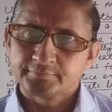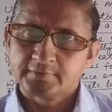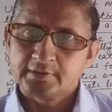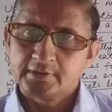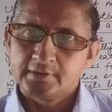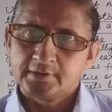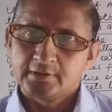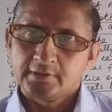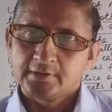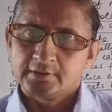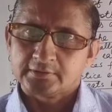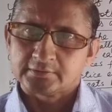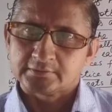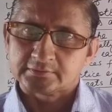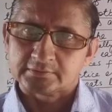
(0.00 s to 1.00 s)
The answer
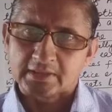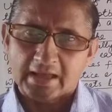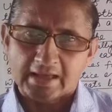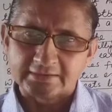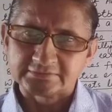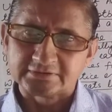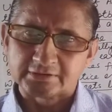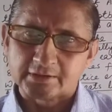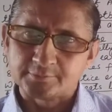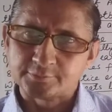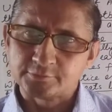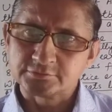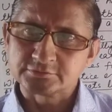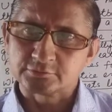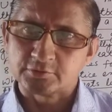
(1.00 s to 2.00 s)
of whose question
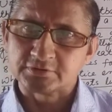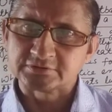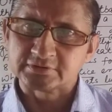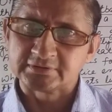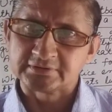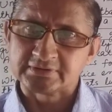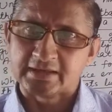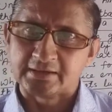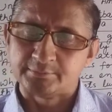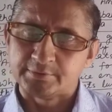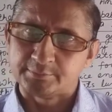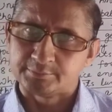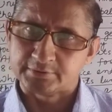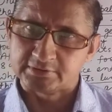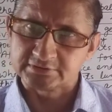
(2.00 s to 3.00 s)
can be person,
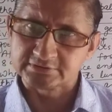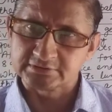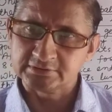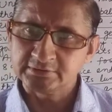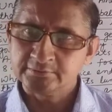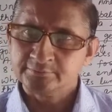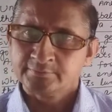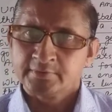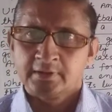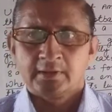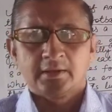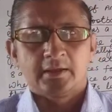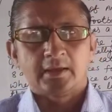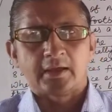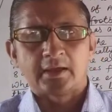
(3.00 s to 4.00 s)
and
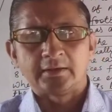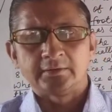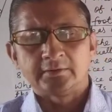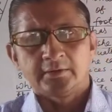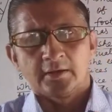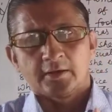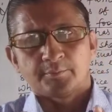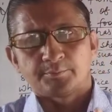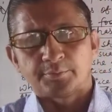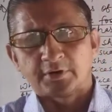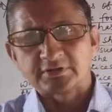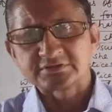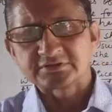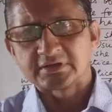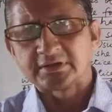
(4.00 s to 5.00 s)
person in
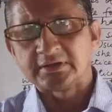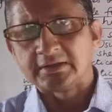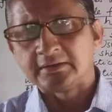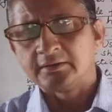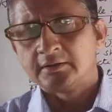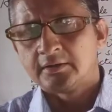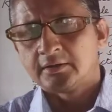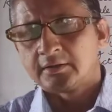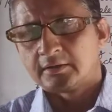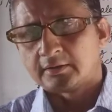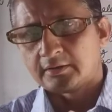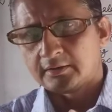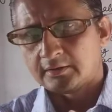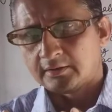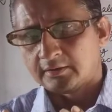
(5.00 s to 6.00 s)

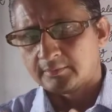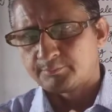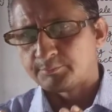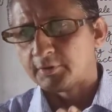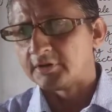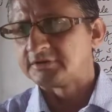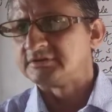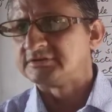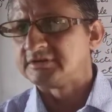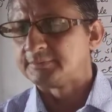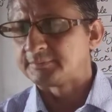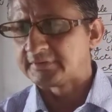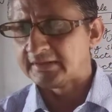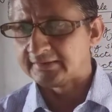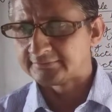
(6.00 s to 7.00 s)
possessive case.
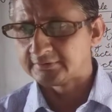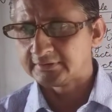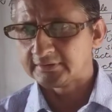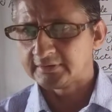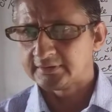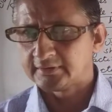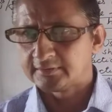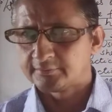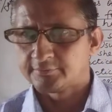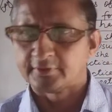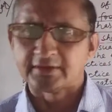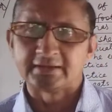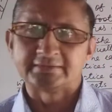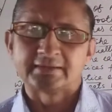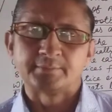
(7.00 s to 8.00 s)
For example,
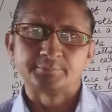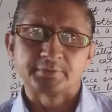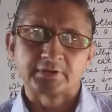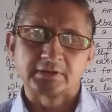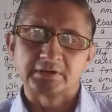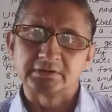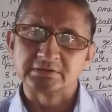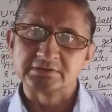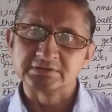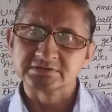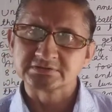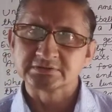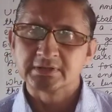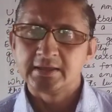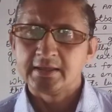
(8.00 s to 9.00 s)
hers,
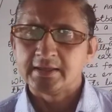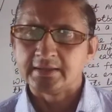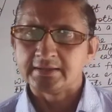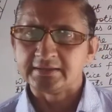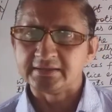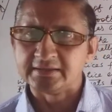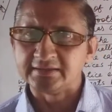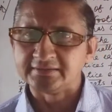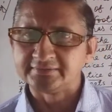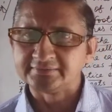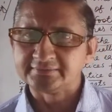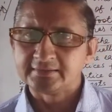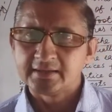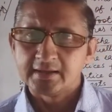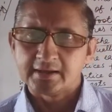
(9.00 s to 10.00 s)
his,
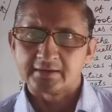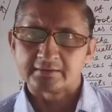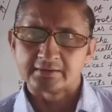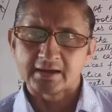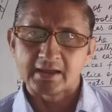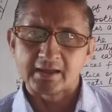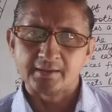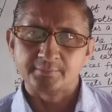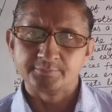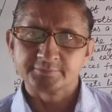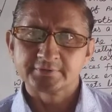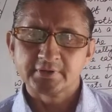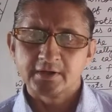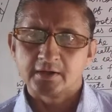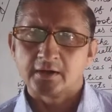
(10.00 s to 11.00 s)
Ram's,
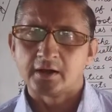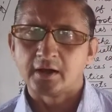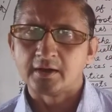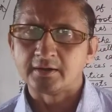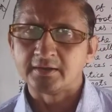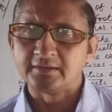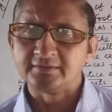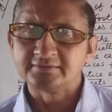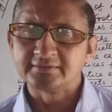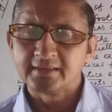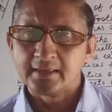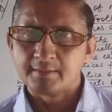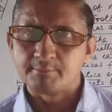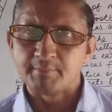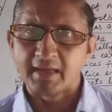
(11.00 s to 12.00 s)
Hari's, Mary's,
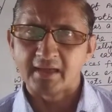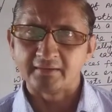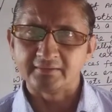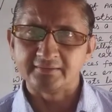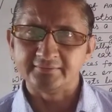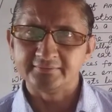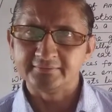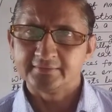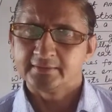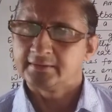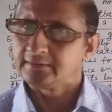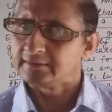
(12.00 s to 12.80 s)
in this way.